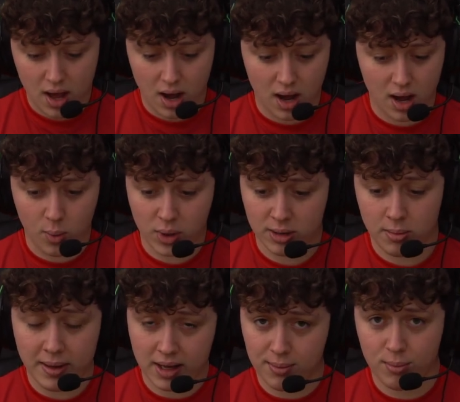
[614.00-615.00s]
Uh, we're going to be
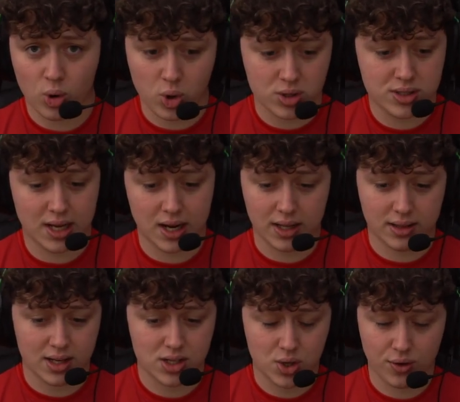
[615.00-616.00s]
making more content like
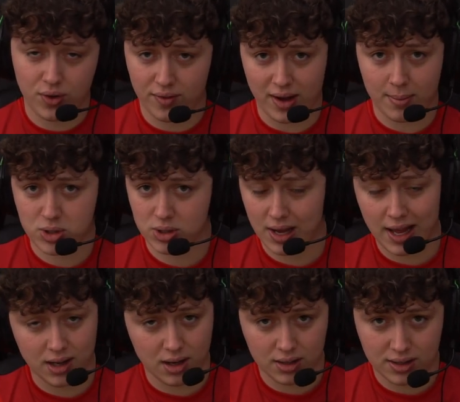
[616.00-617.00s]
this. So if you have absolutely
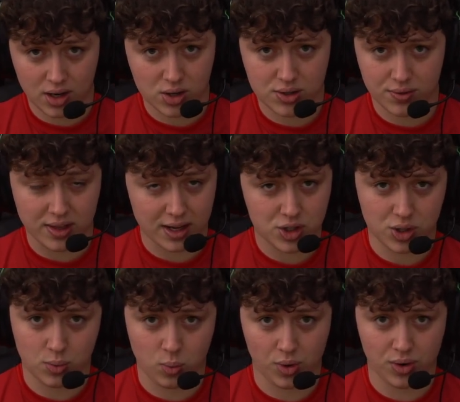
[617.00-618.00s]
any ideas of things
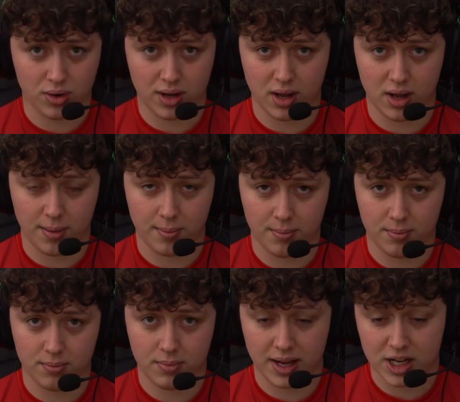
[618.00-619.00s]
you'd want
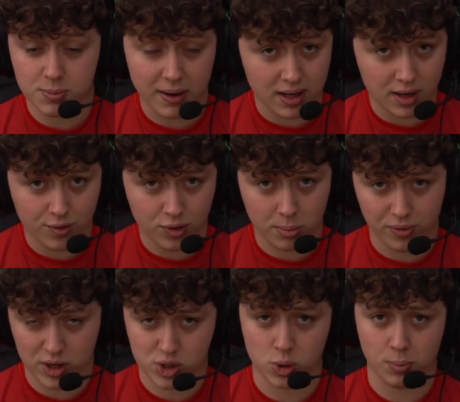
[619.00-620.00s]
um, explaining from
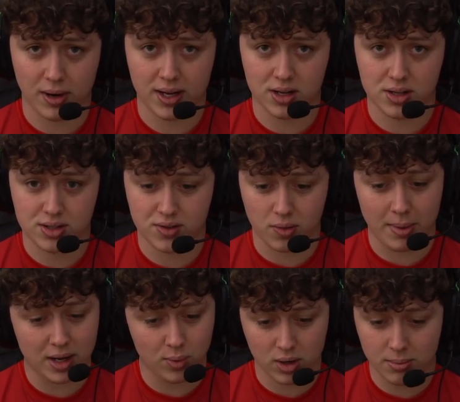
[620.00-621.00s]
professional players, from
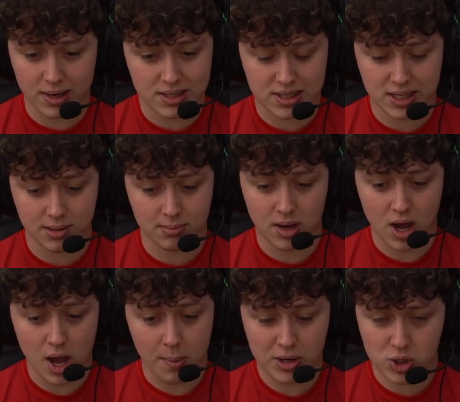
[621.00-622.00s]
anyone in my team,
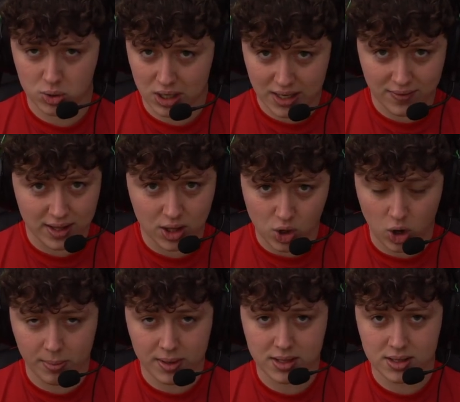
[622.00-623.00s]
be sure to leave it in the
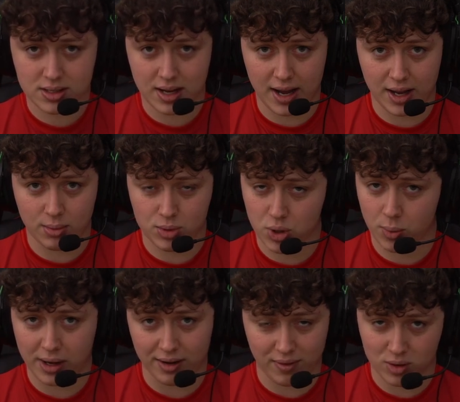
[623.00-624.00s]
comments, and I'm sure we'll
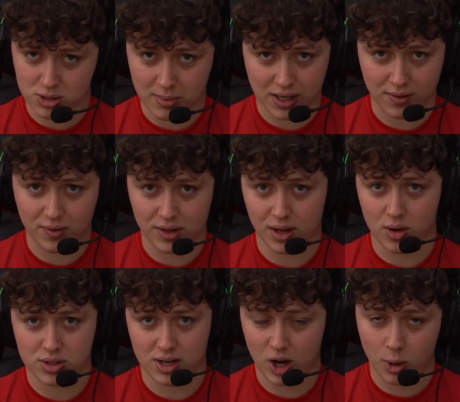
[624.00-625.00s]
get around to making
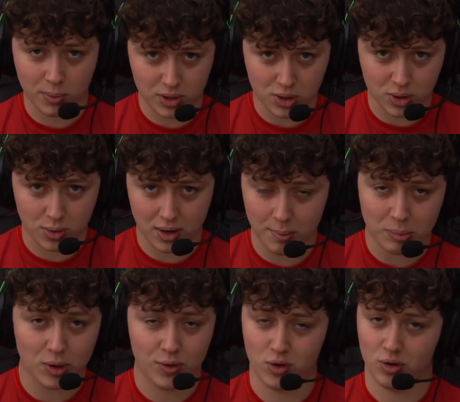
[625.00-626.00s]
videos and helping you
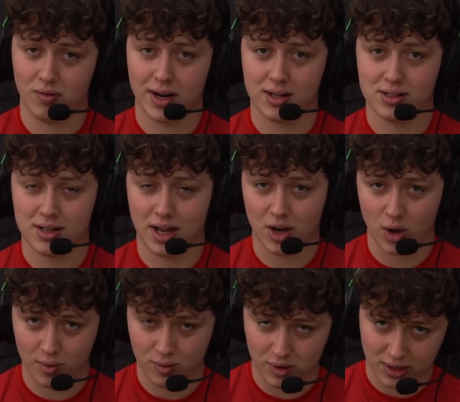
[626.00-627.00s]
improve your ranked and
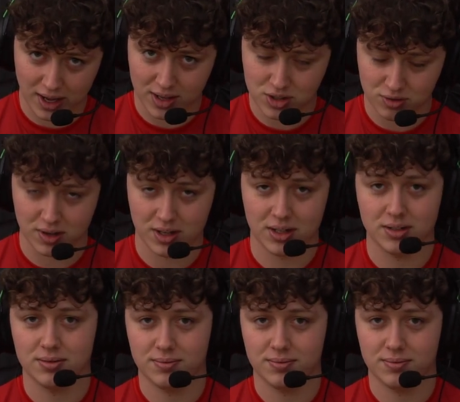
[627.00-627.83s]
hopefully get to Radiant.